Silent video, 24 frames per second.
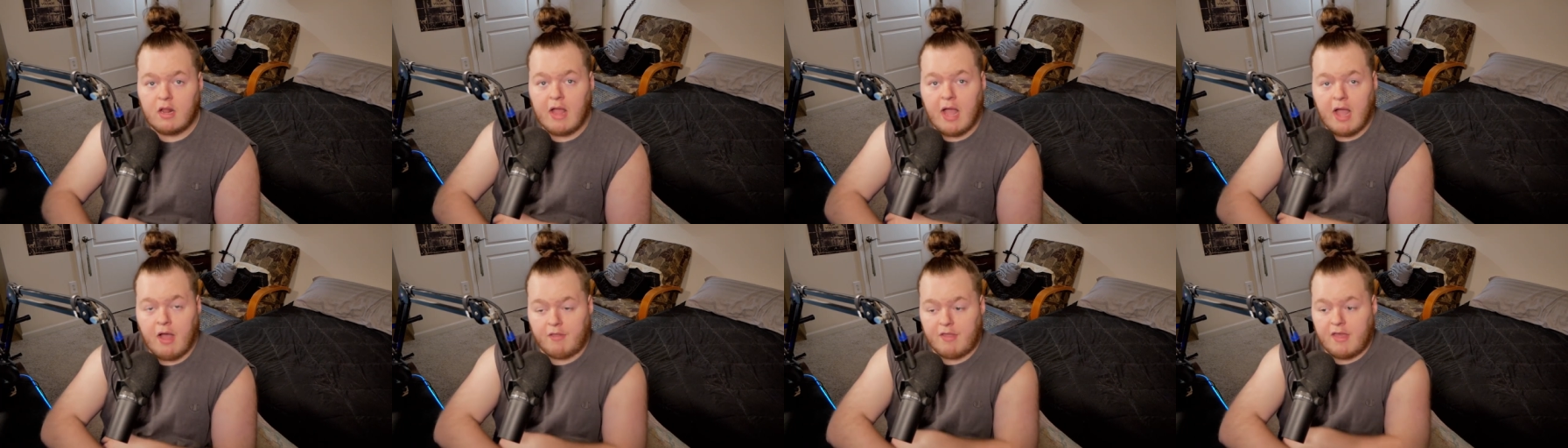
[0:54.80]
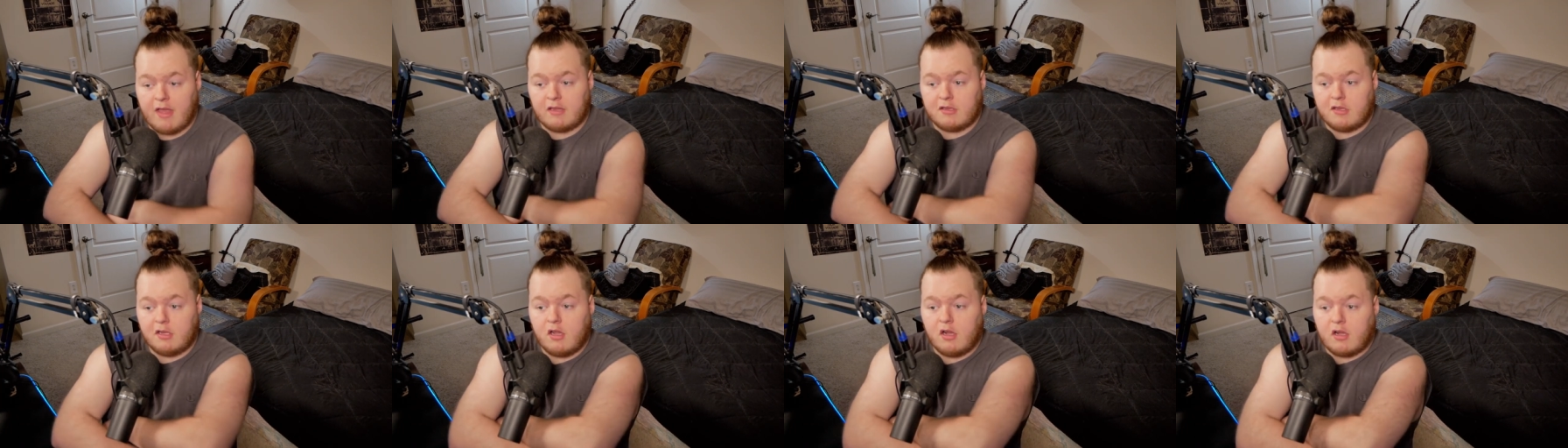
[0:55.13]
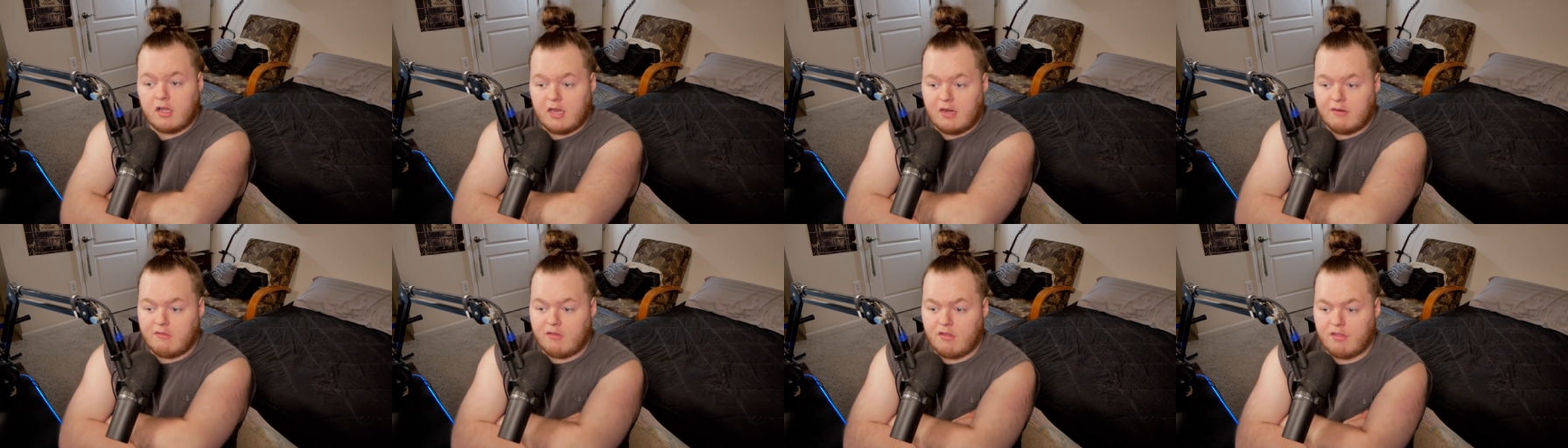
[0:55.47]
how they
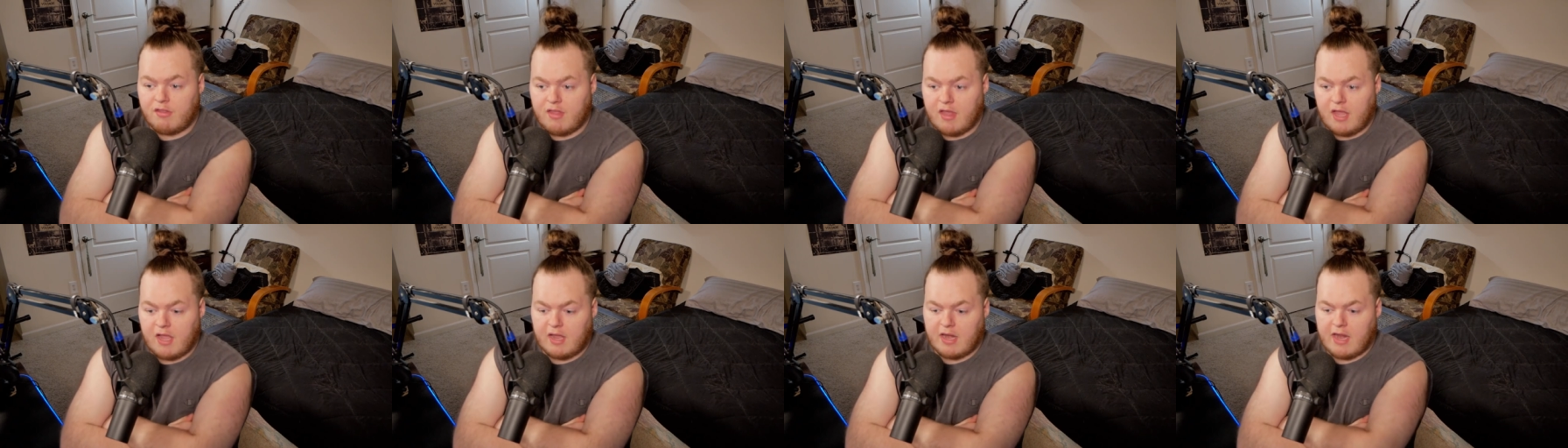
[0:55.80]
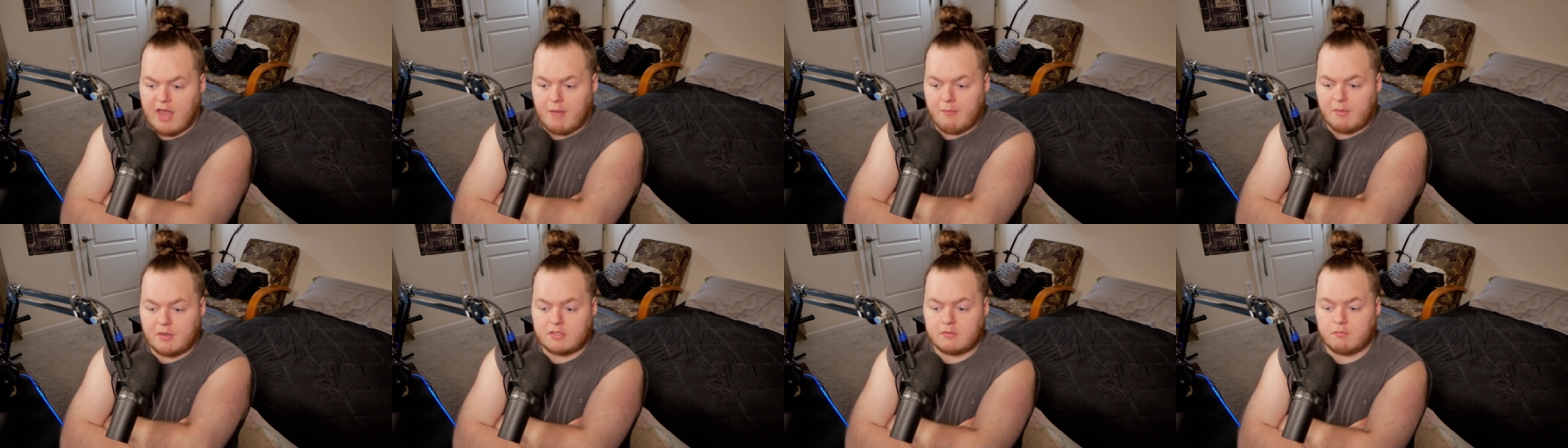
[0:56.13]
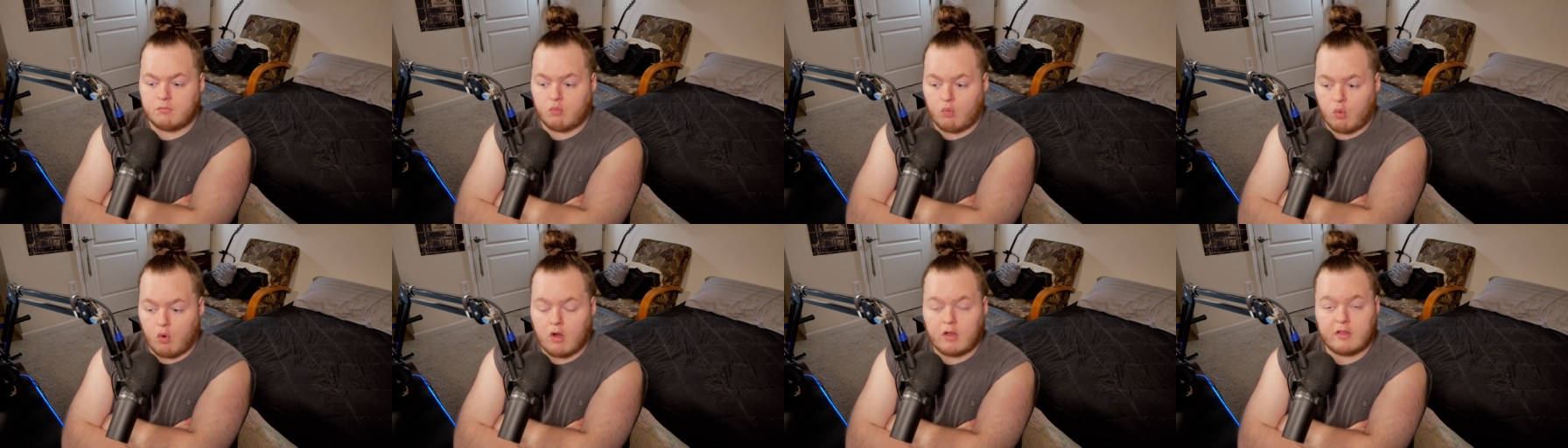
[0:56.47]
look and everything, and how
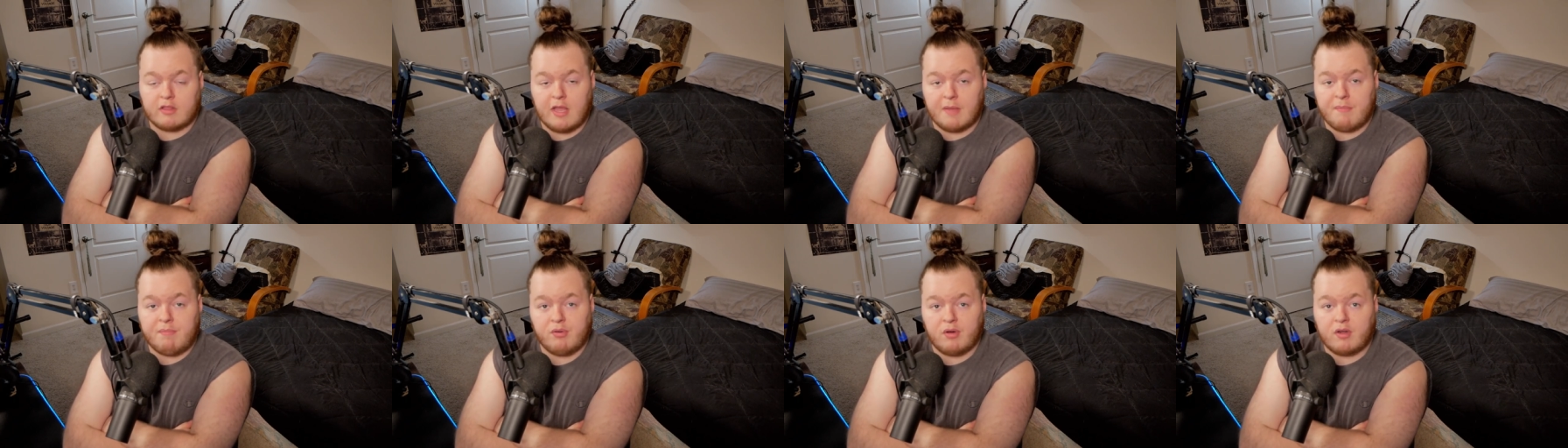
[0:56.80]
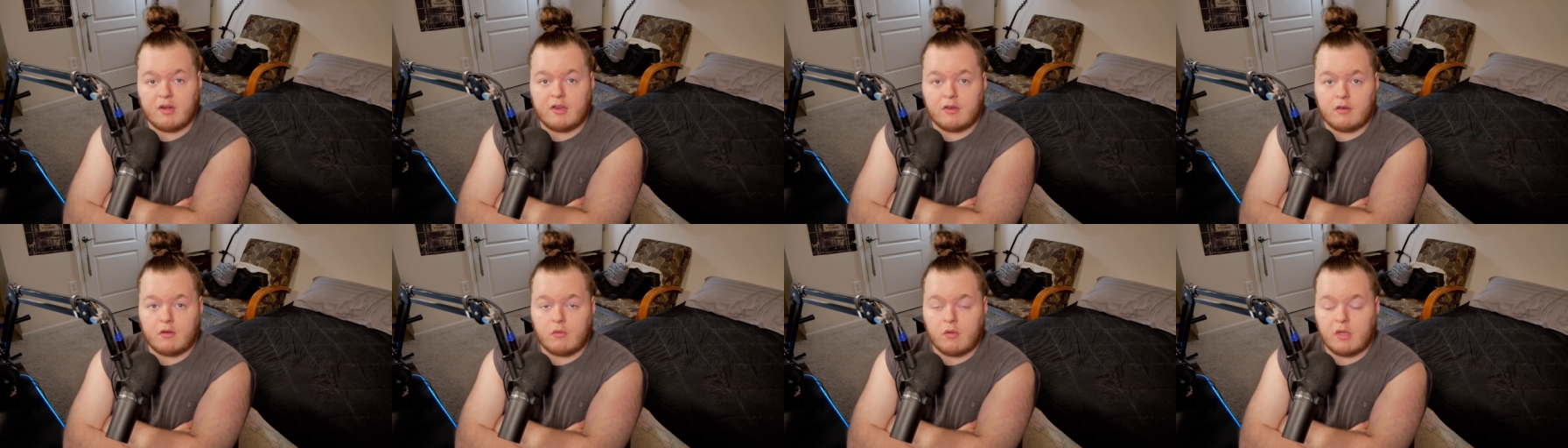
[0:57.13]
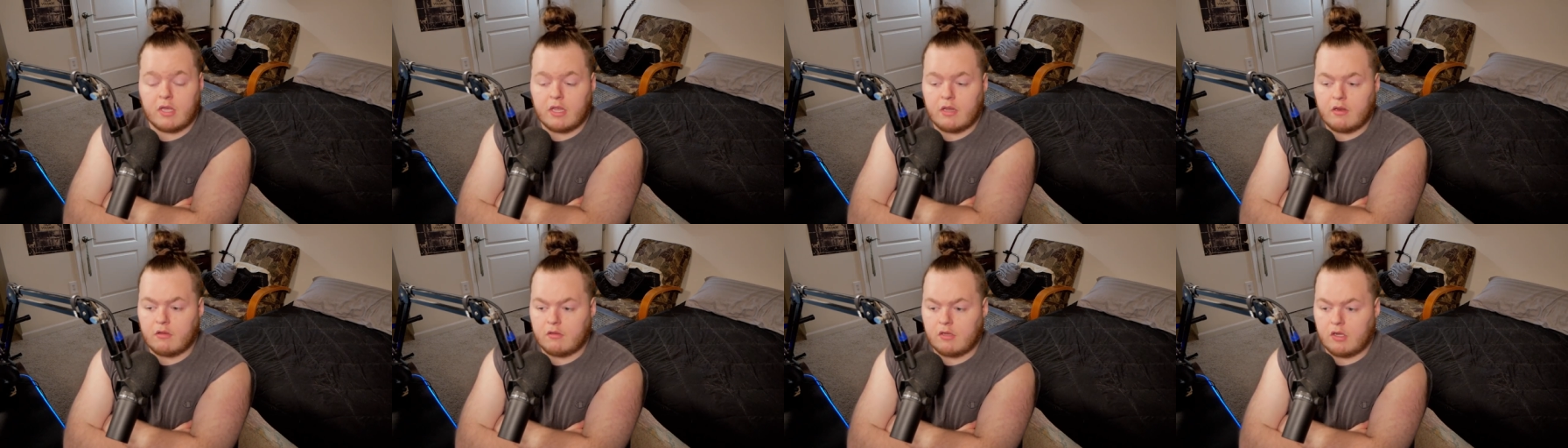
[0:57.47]
much work they put into
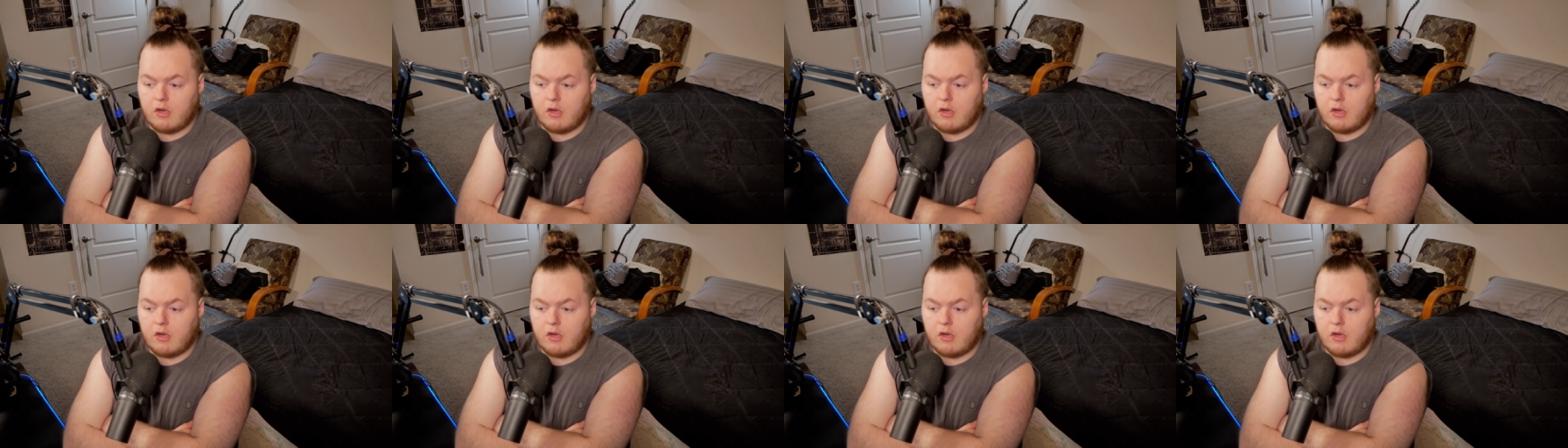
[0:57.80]
it.